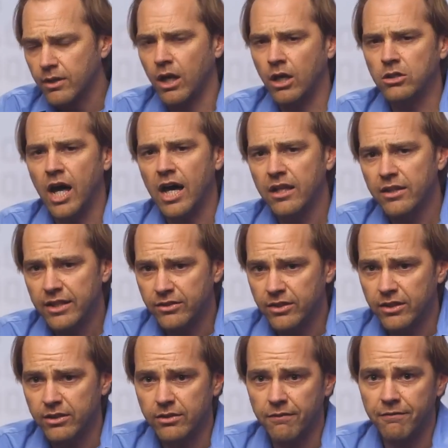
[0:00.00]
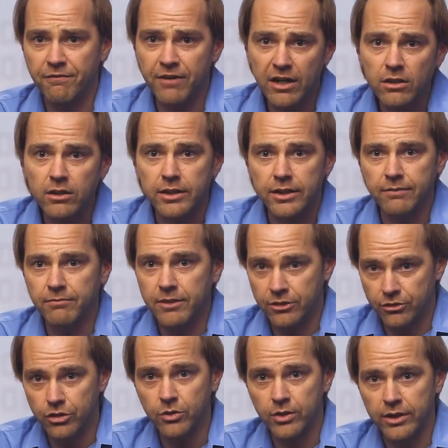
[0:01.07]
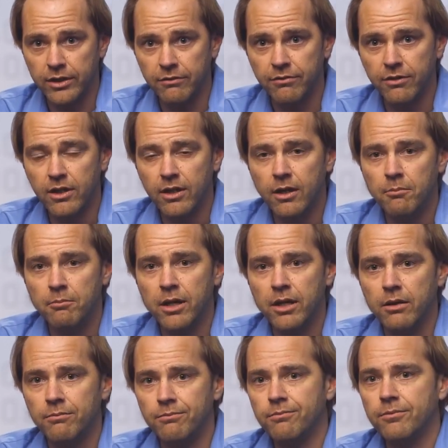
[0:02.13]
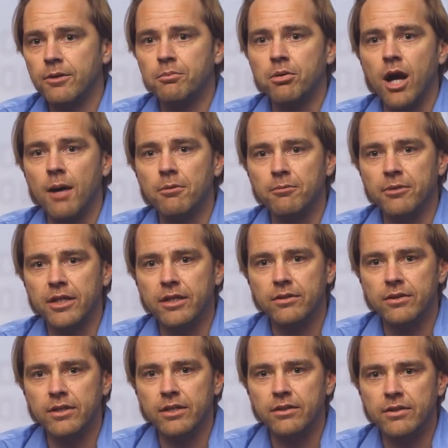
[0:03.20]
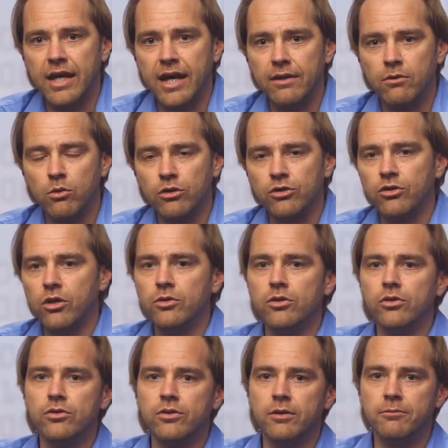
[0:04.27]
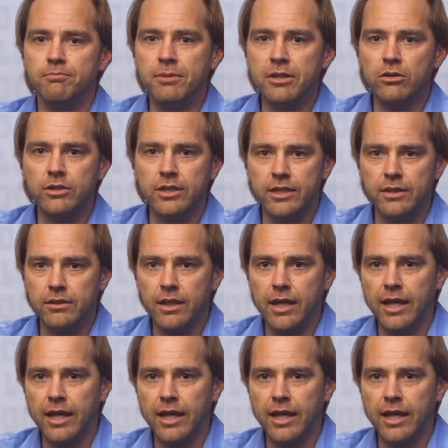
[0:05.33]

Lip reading: A lot of this is fairly intuitive, but the problem is that we're so used to building